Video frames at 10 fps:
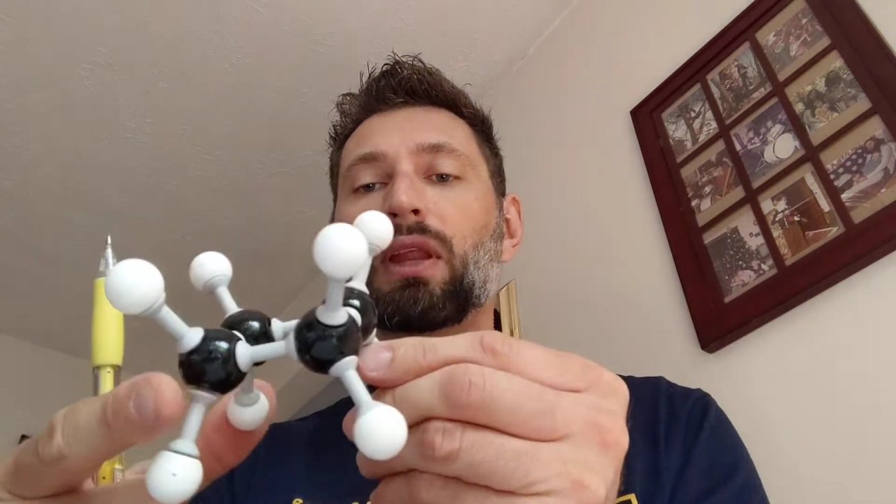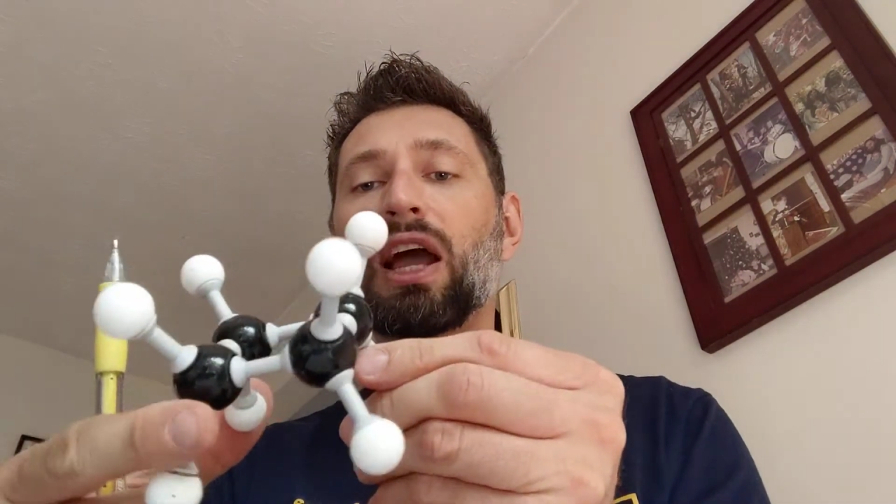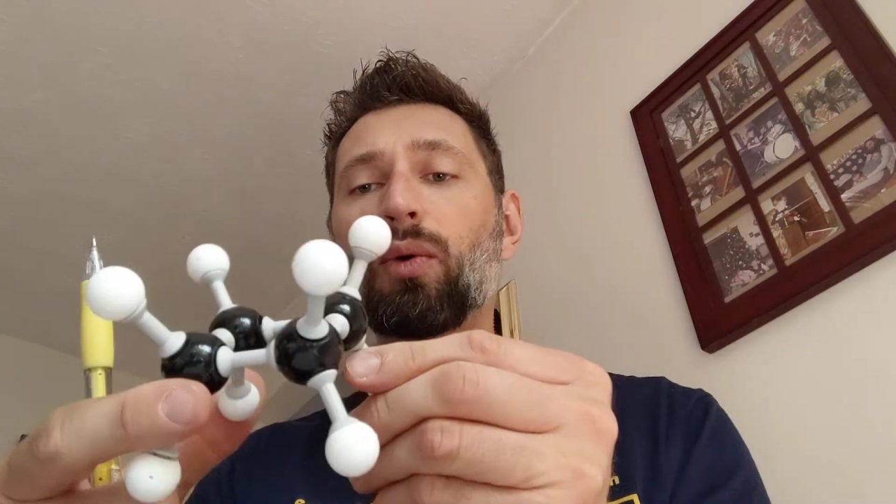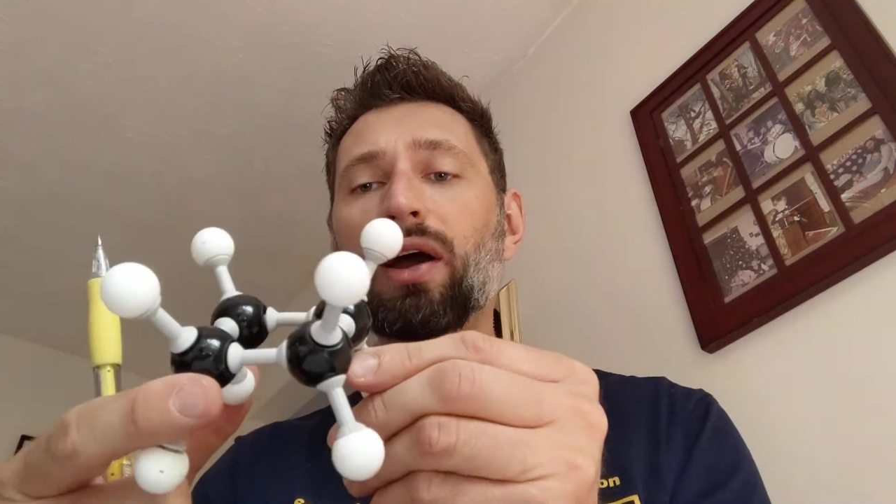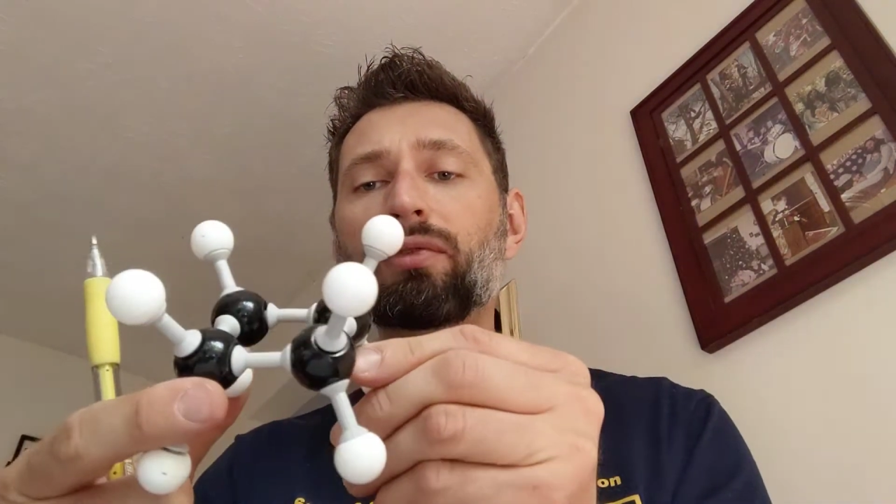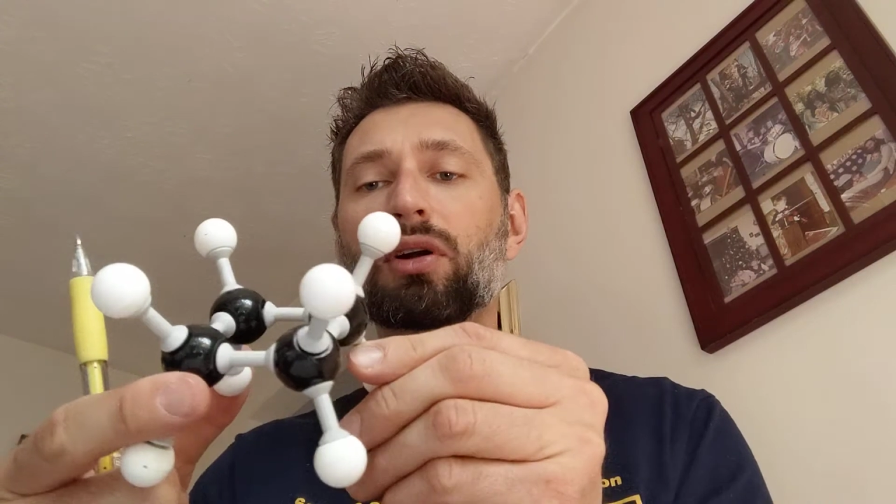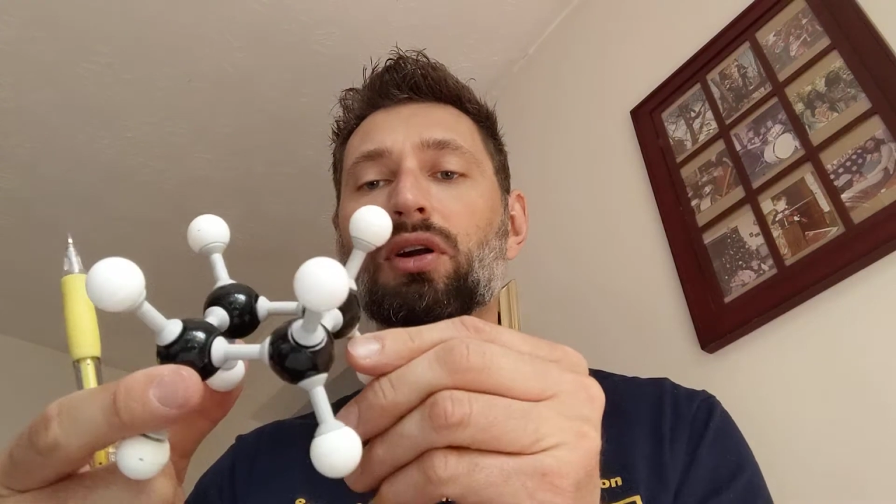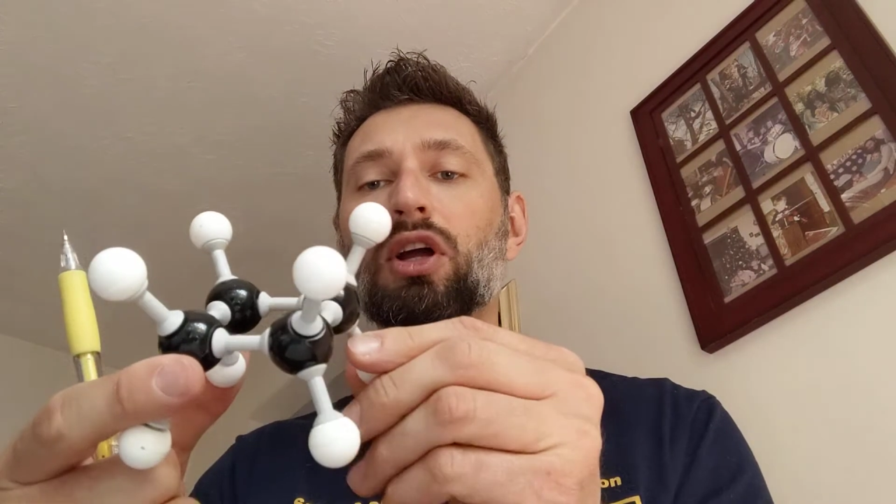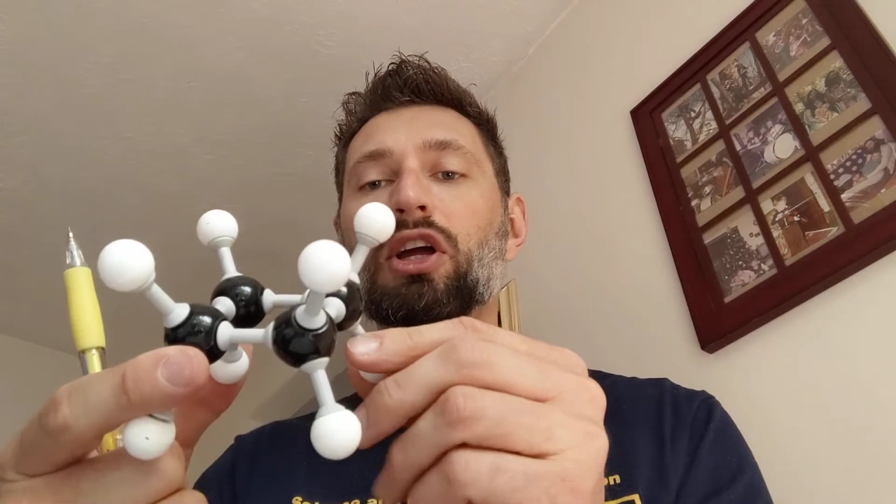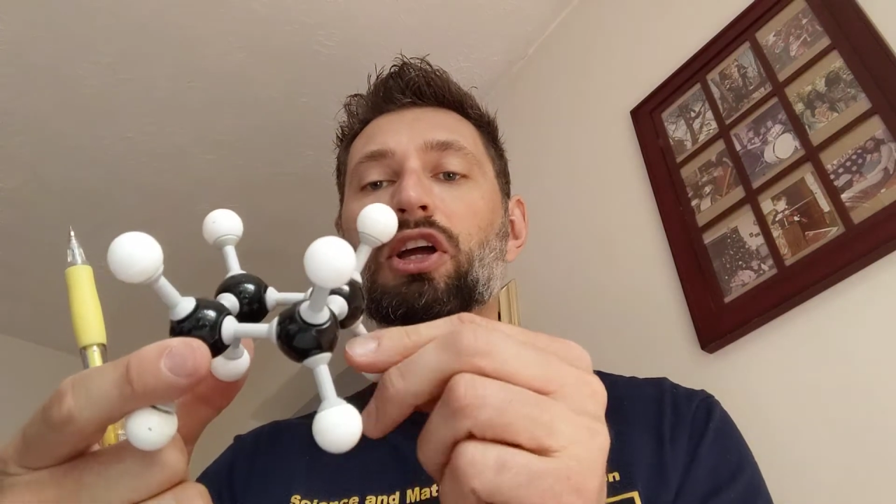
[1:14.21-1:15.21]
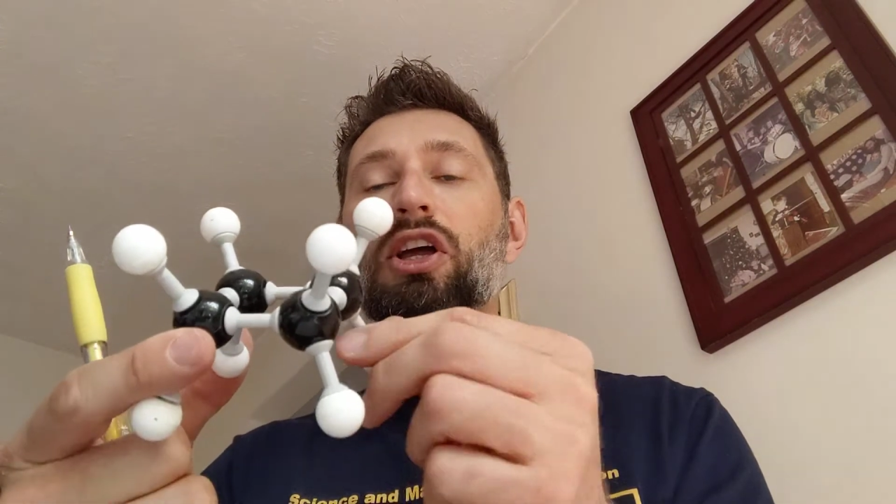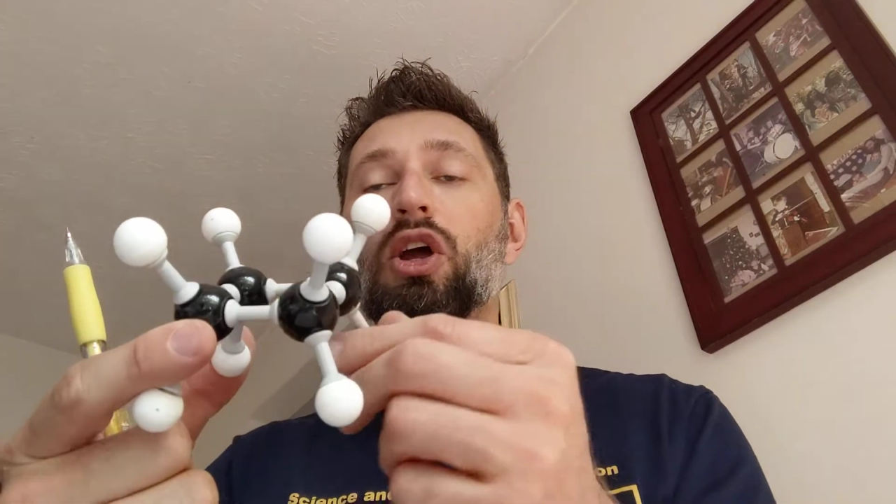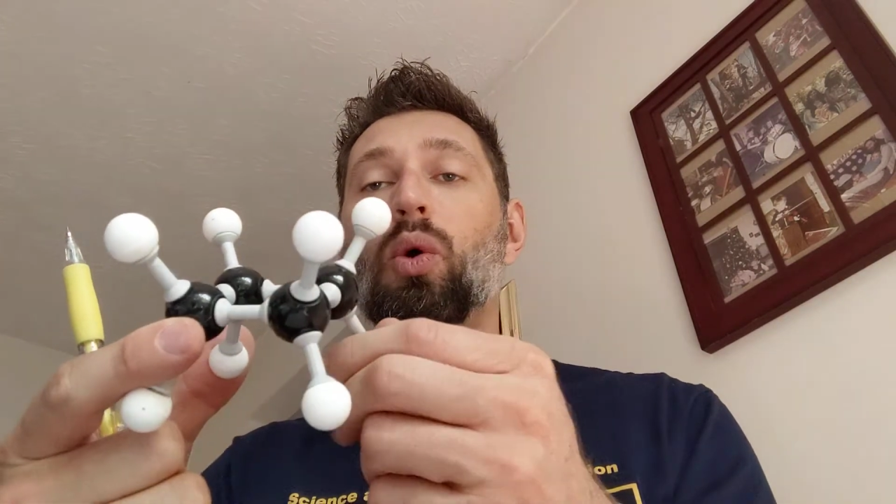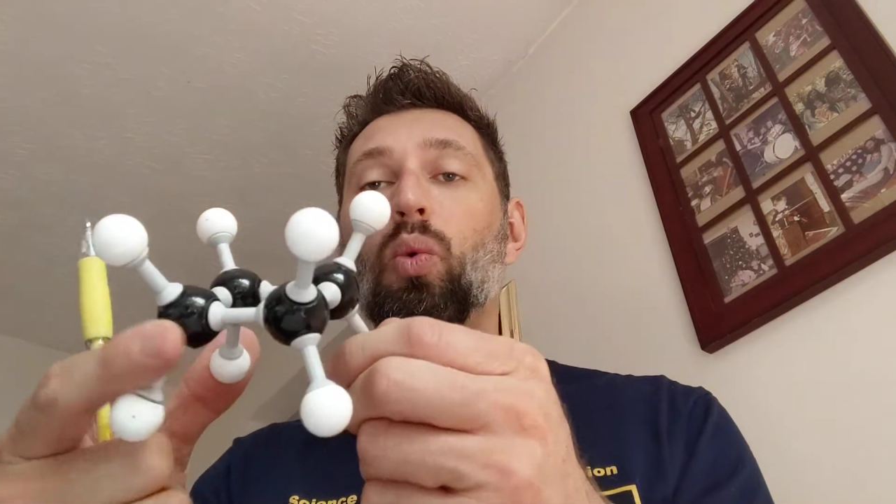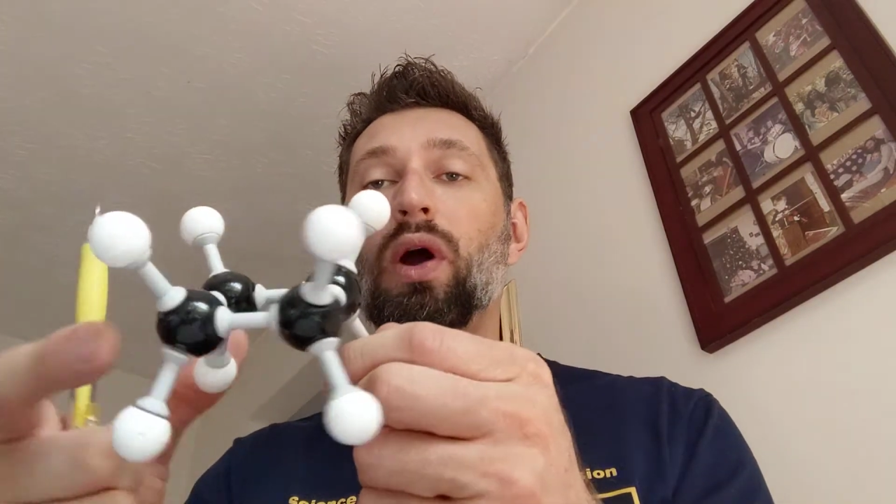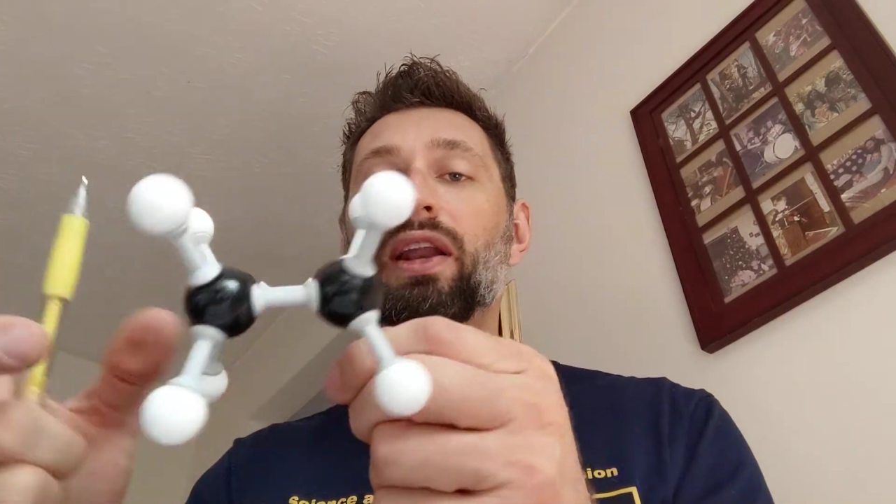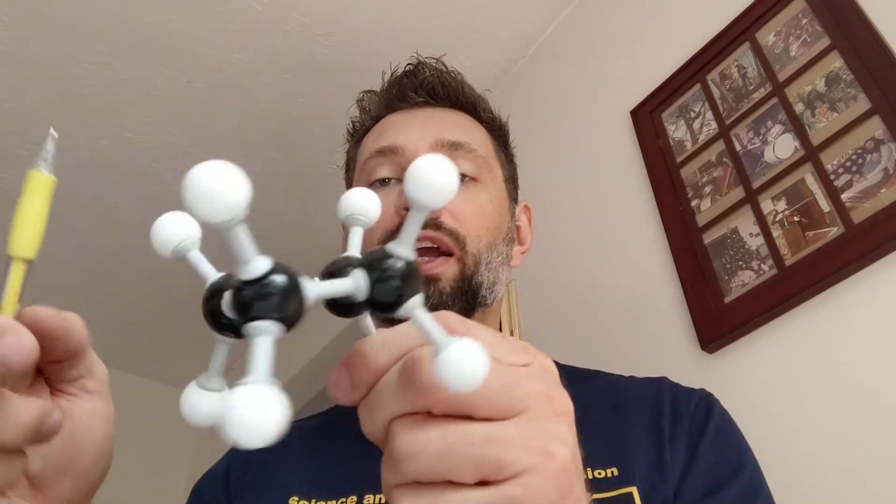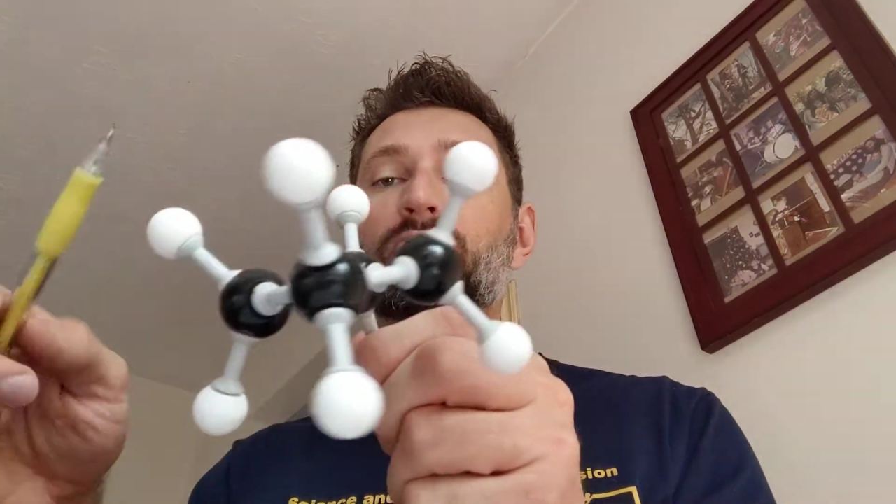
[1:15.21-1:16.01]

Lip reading: However, when I